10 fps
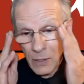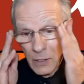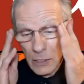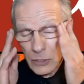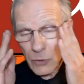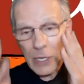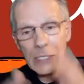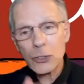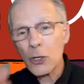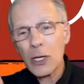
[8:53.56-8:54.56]
So I
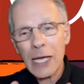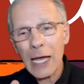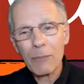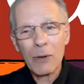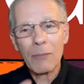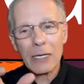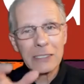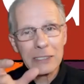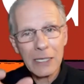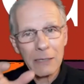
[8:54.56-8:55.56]
enjoy that, but my
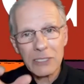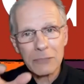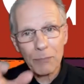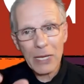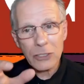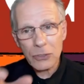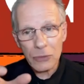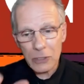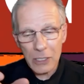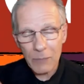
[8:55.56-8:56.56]

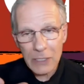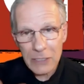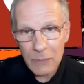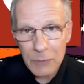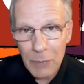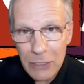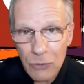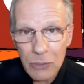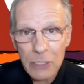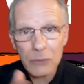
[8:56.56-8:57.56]

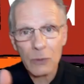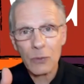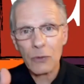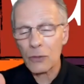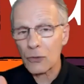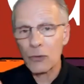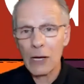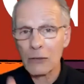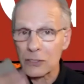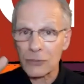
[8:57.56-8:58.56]
subspecialty is what we're going to do
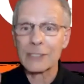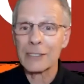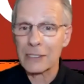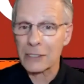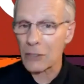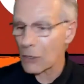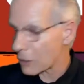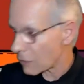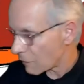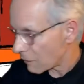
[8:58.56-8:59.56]
now as soon as it gets
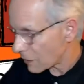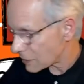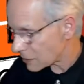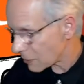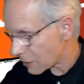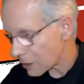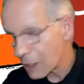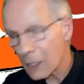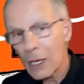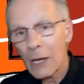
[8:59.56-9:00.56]
started, if it ever gets started.
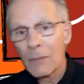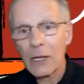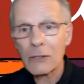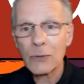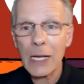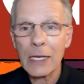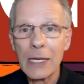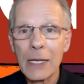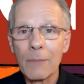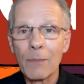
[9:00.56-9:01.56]
But here's what I
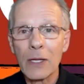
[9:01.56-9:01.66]
did.